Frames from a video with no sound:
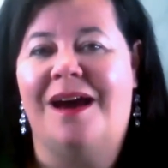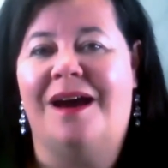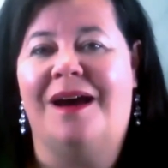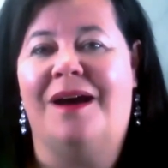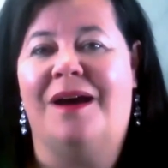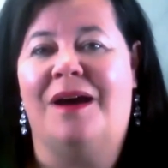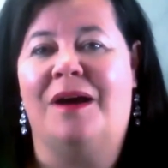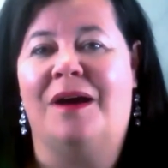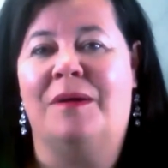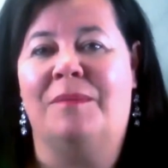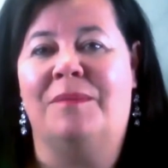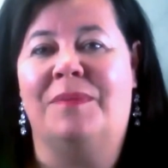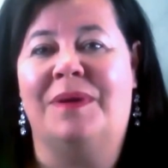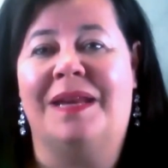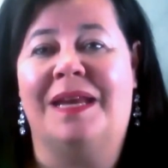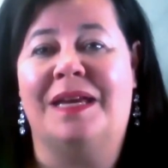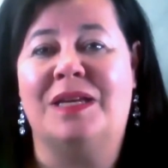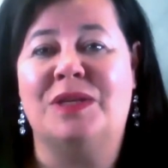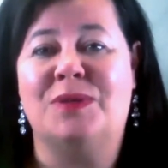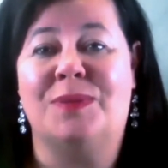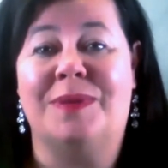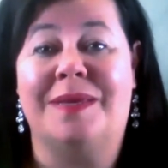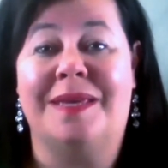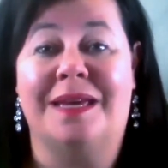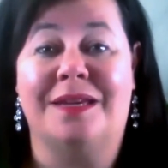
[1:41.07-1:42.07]
But
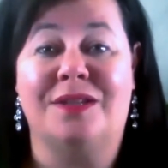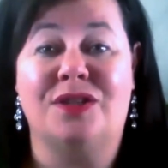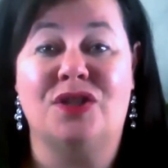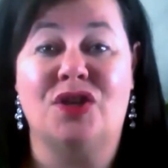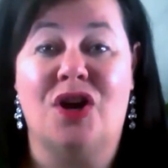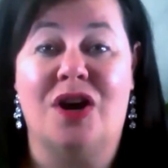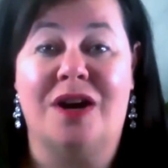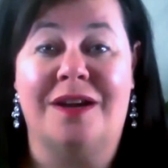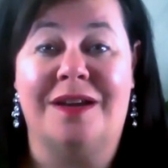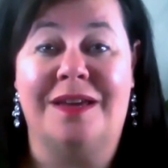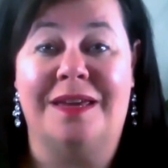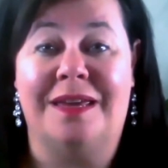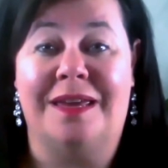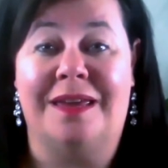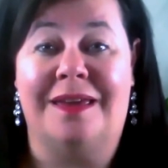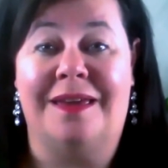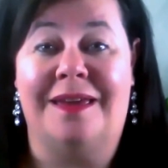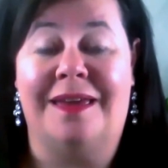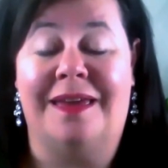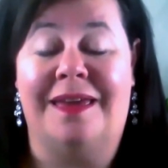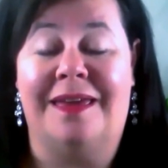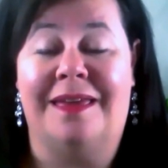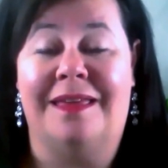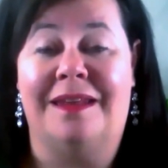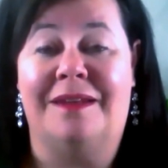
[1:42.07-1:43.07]
as we get
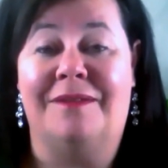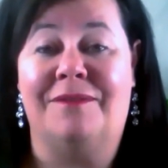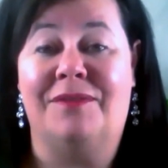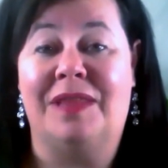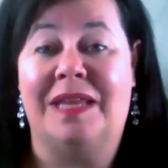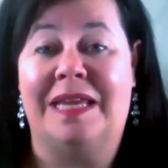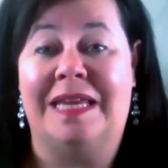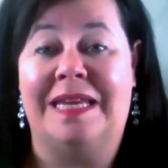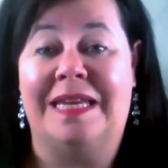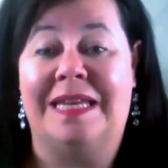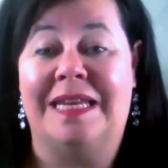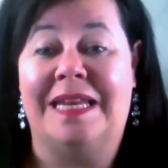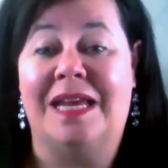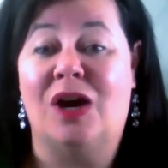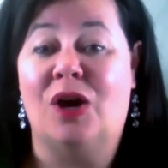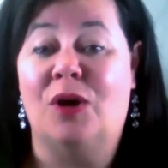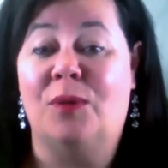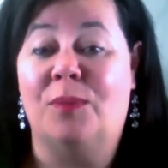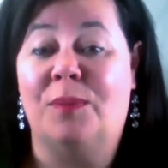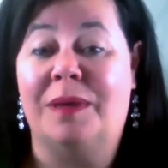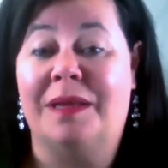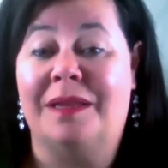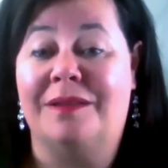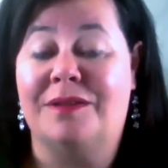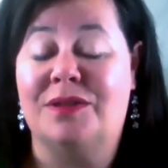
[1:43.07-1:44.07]
talking and if they need
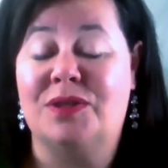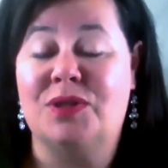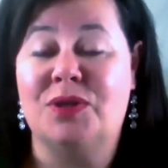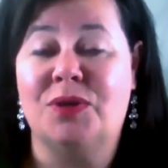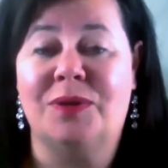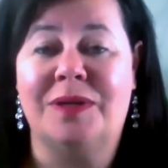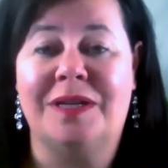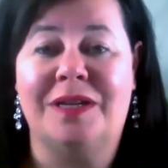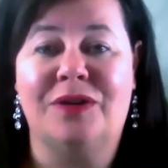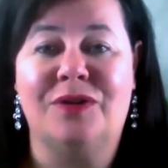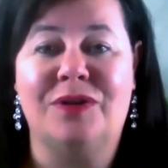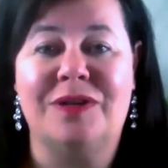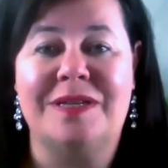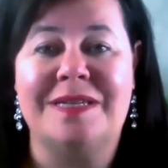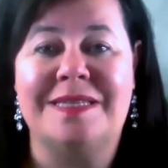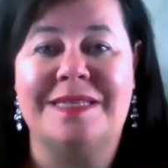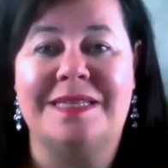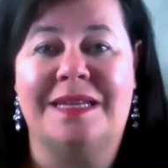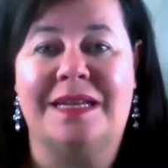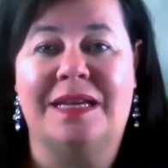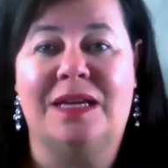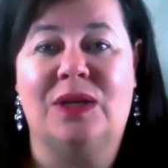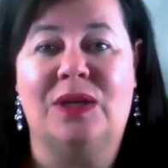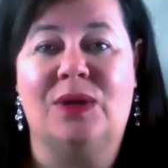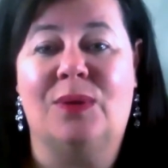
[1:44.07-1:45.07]
help in certain areas
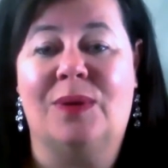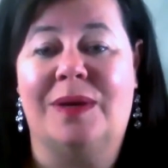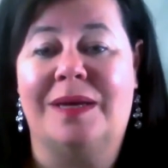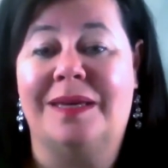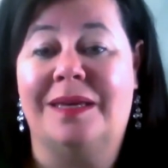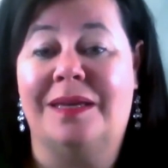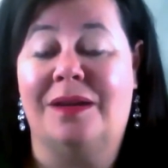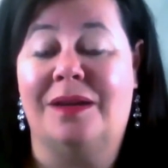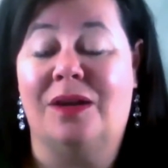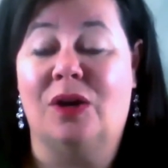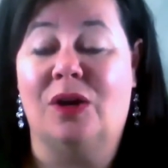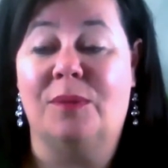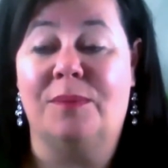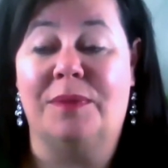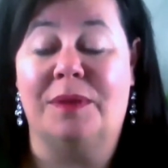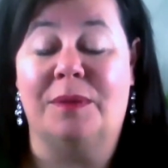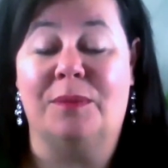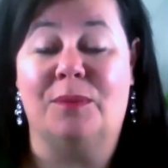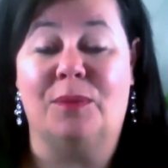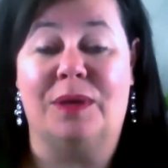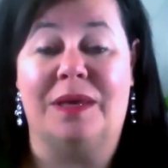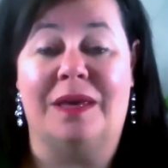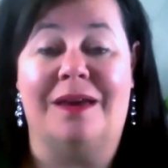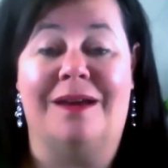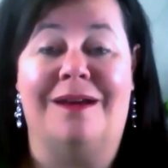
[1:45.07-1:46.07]
that I know I can help
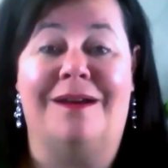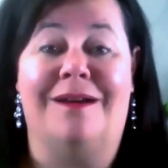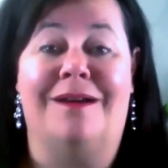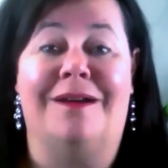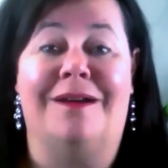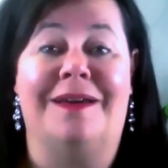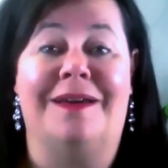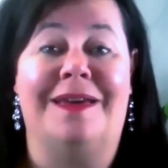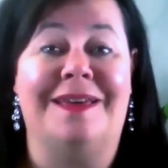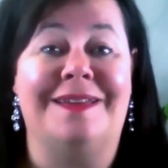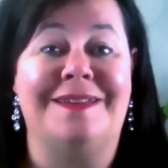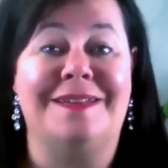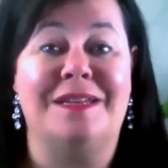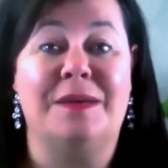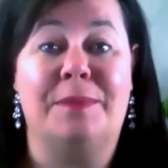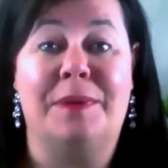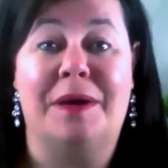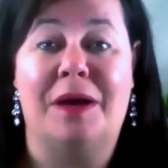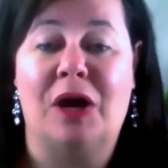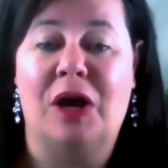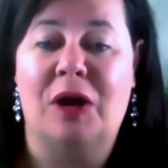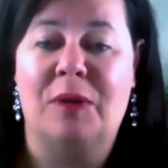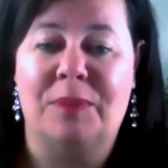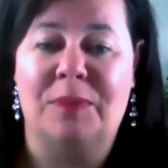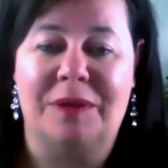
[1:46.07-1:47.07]
them, end up
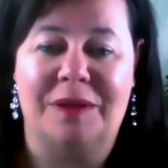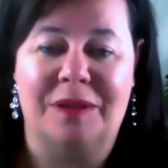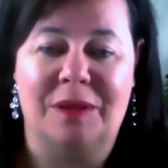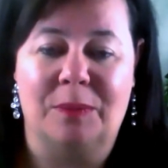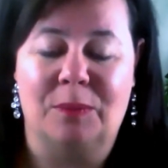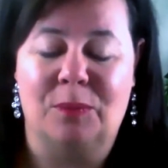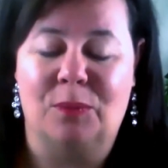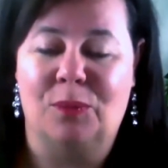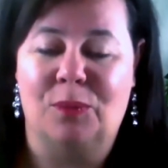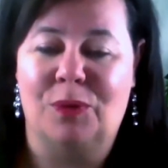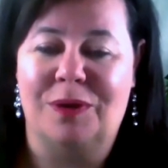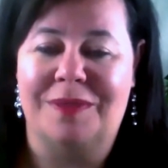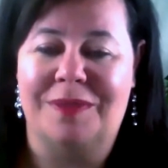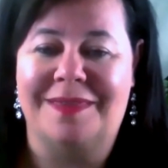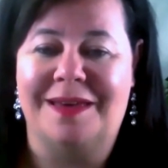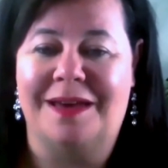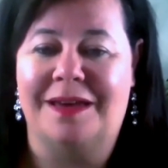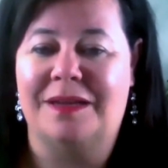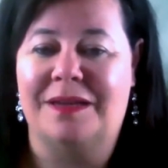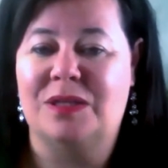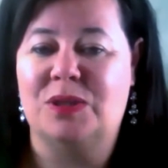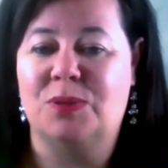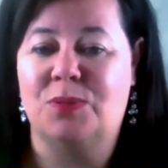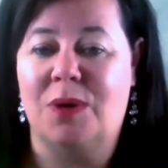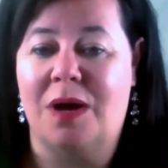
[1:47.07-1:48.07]
helping them with
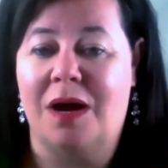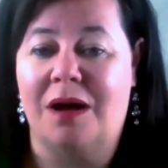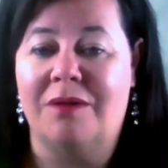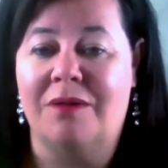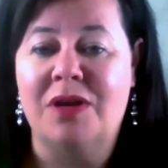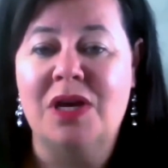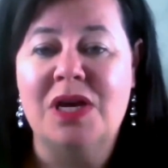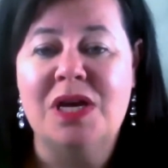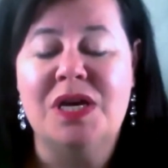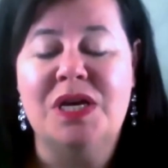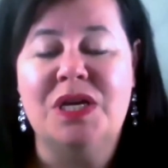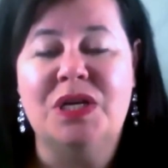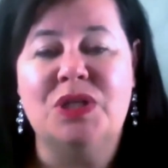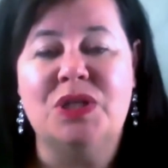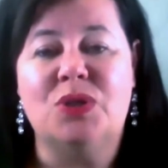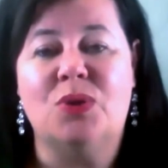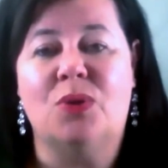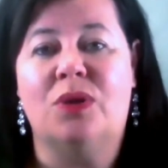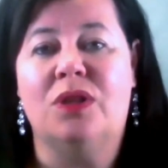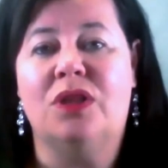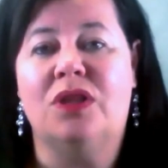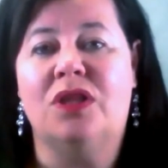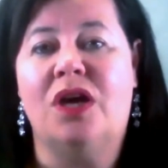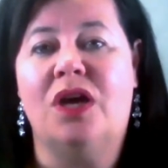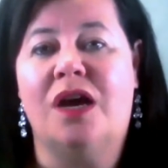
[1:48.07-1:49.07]
that as well.
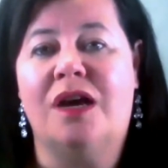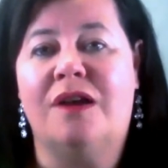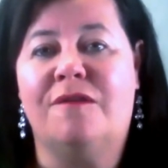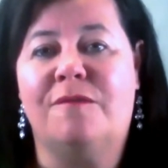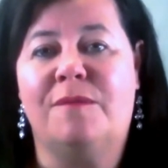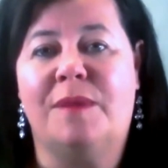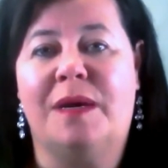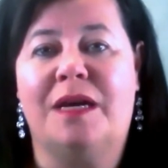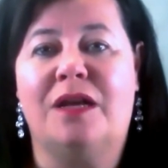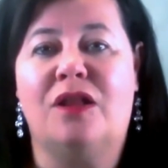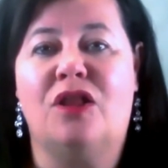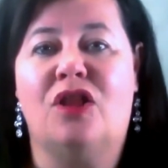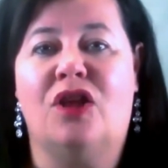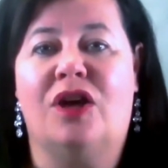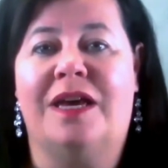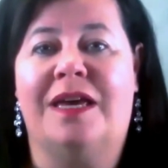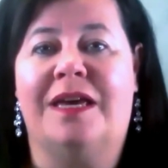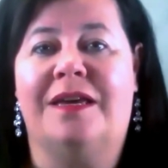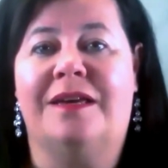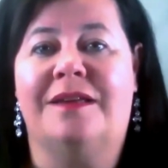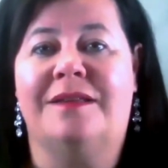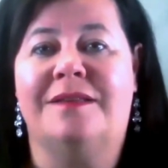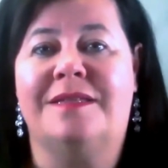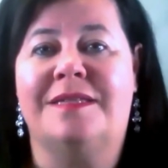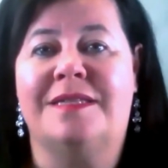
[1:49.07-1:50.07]
So a lot of my
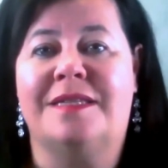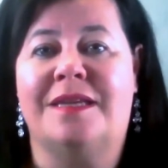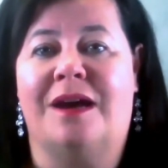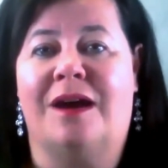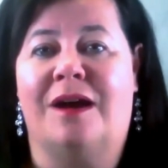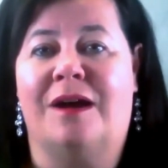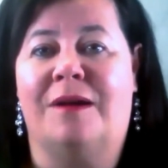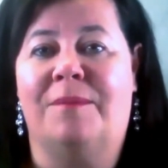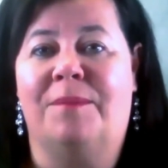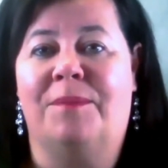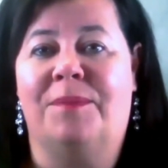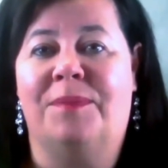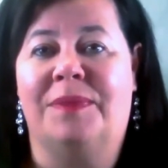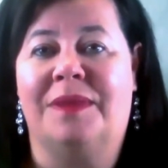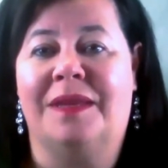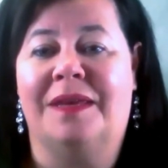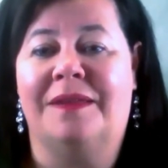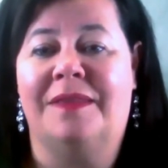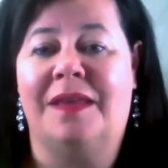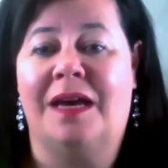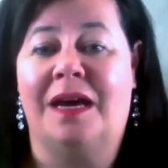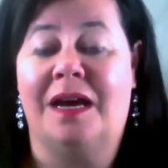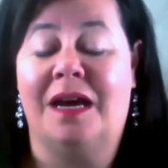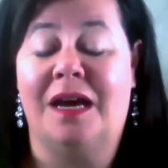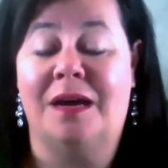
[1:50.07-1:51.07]
clients
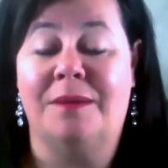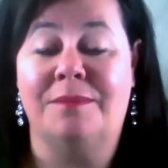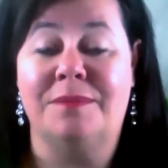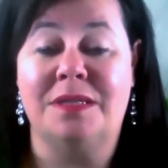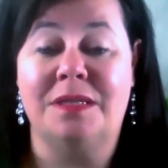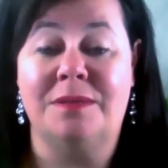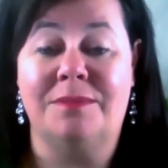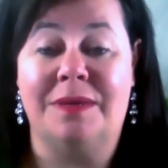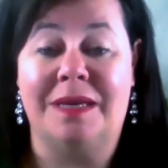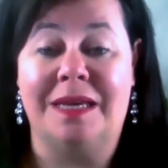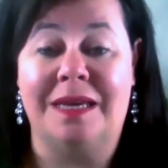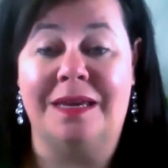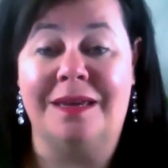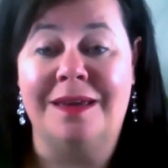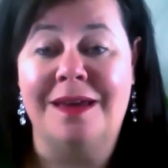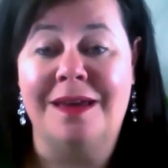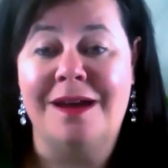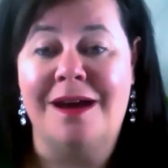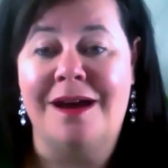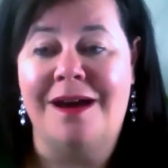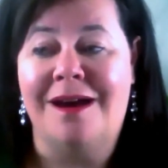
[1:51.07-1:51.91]
that come to me,